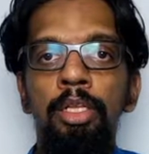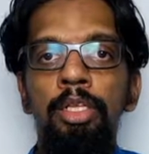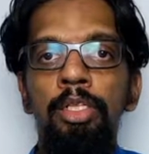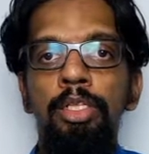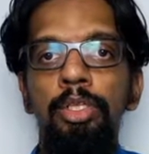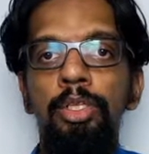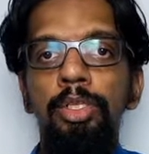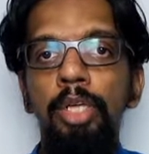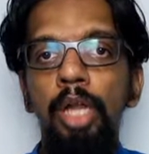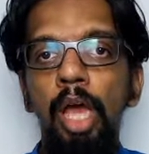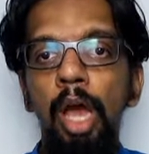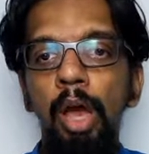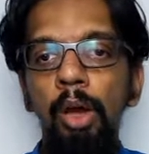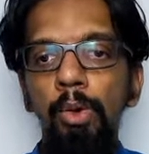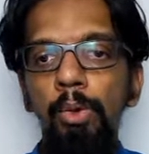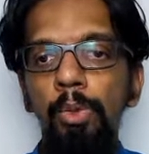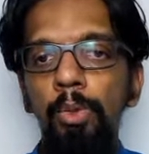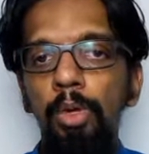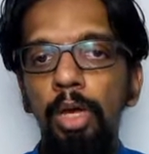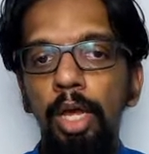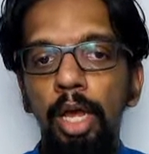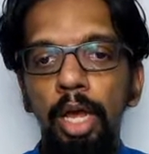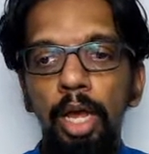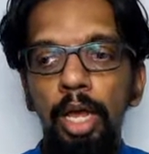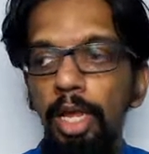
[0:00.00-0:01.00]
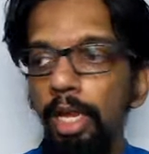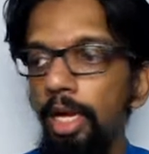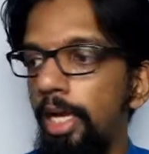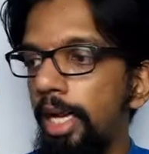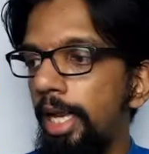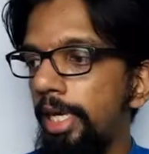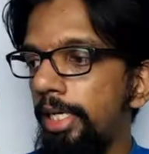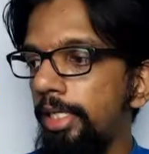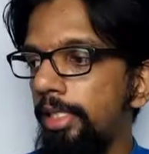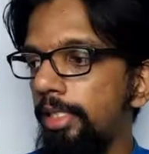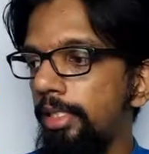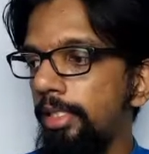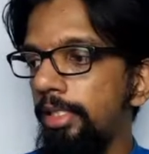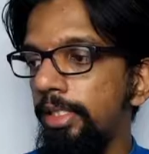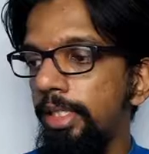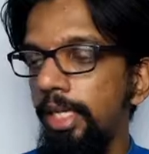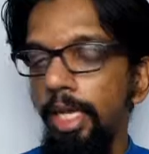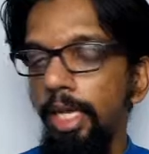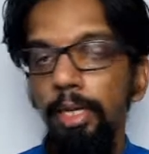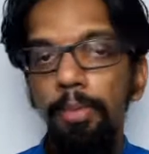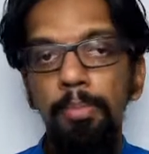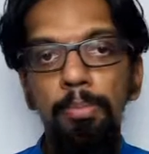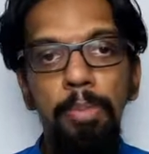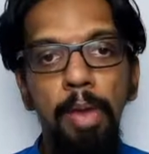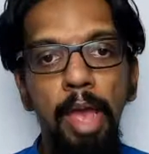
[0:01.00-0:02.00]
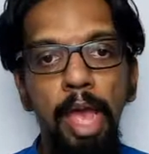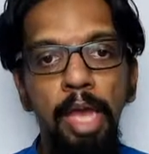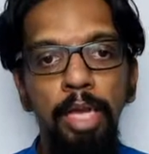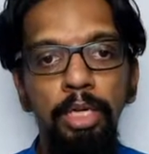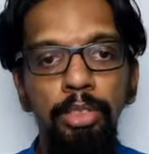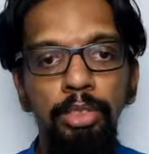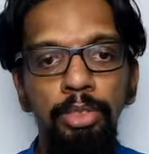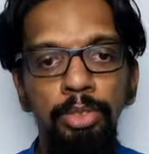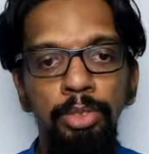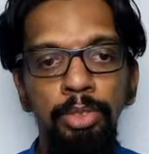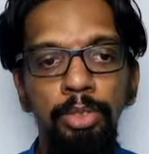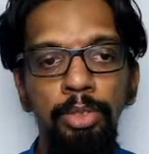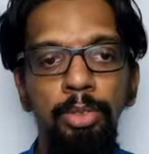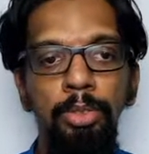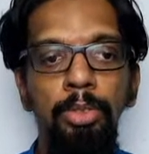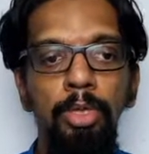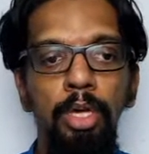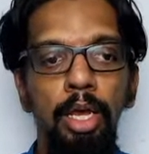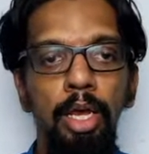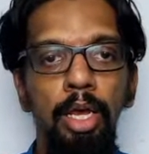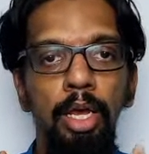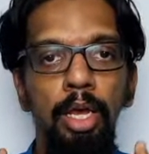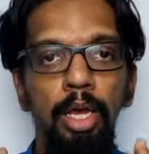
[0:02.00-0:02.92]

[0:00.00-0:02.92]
So now let's get back to